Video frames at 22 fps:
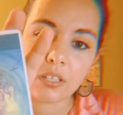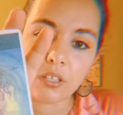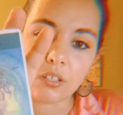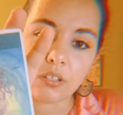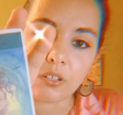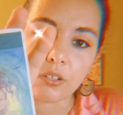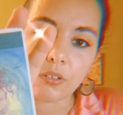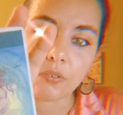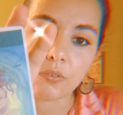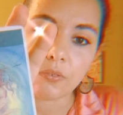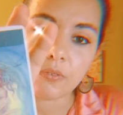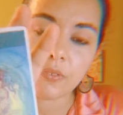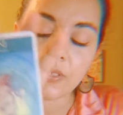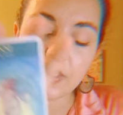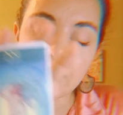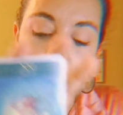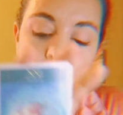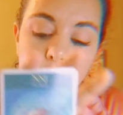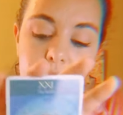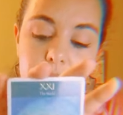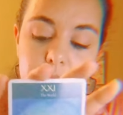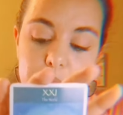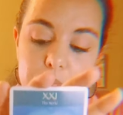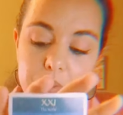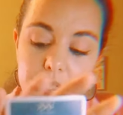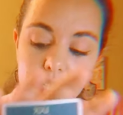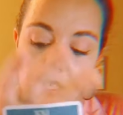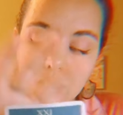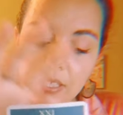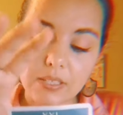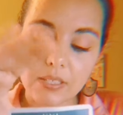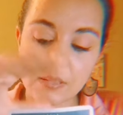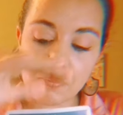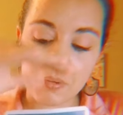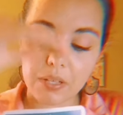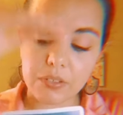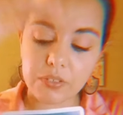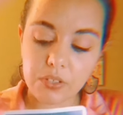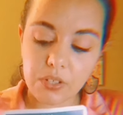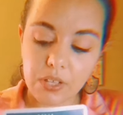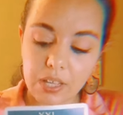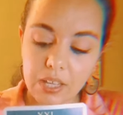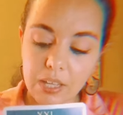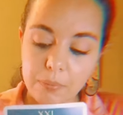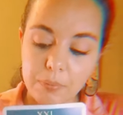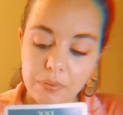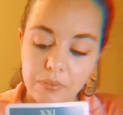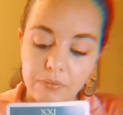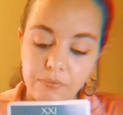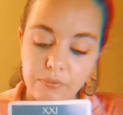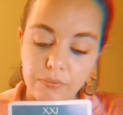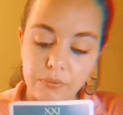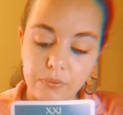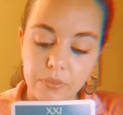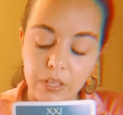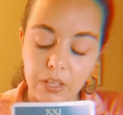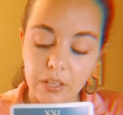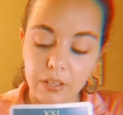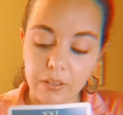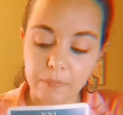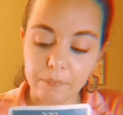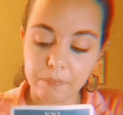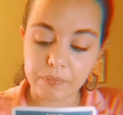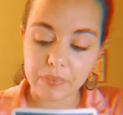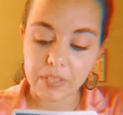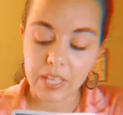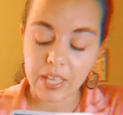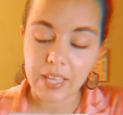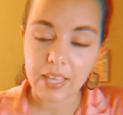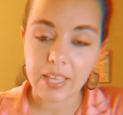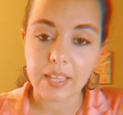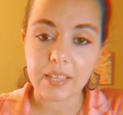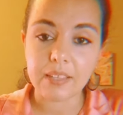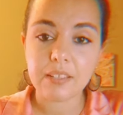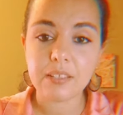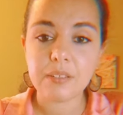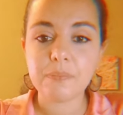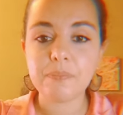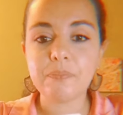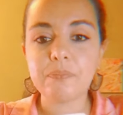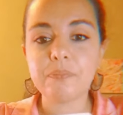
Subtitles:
You know, something big is about to happen ahead,